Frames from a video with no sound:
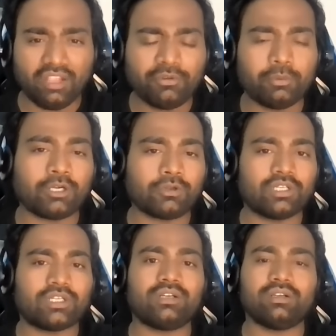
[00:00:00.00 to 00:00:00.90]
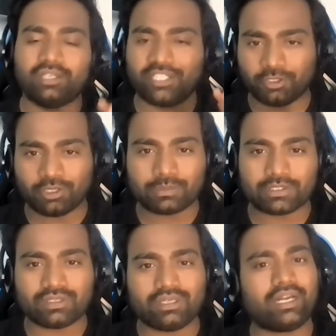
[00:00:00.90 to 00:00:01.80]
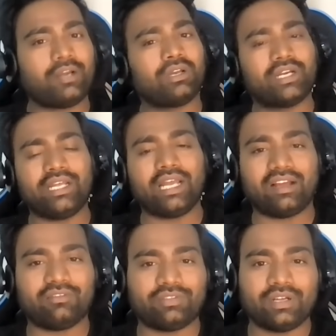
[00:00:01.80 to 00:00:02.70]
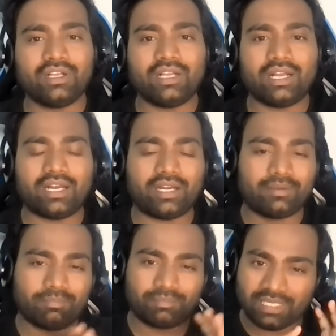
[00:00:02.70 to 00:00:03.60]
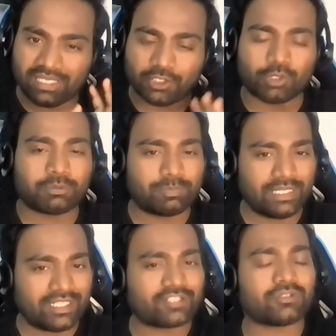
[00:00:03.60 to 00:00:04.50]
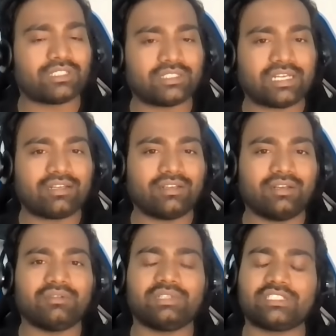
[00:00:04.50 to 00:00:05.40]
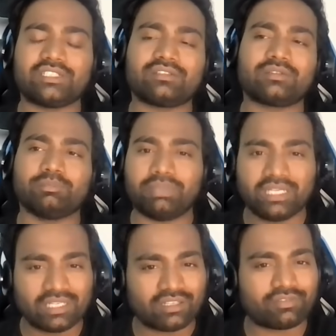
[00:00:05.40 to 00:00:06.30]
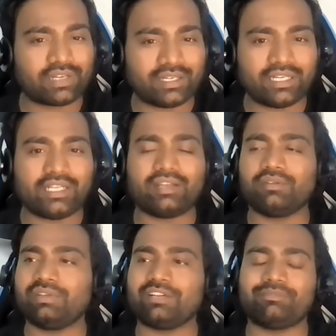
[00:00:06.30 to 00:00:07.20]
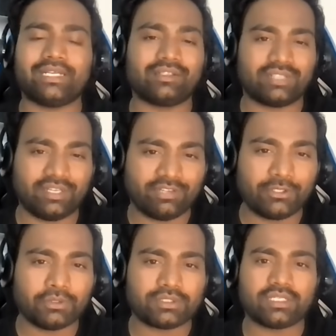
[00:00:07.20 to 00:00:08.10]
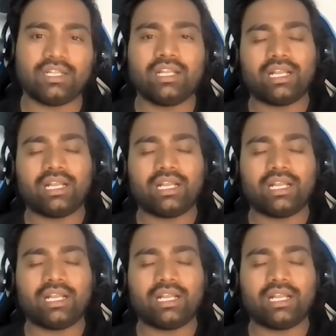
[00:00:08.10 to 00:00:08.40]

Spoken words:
If you want to learn GitOps, I already have a GitOps playlist on the channel, which is beginner friendly. We have made 3 videos.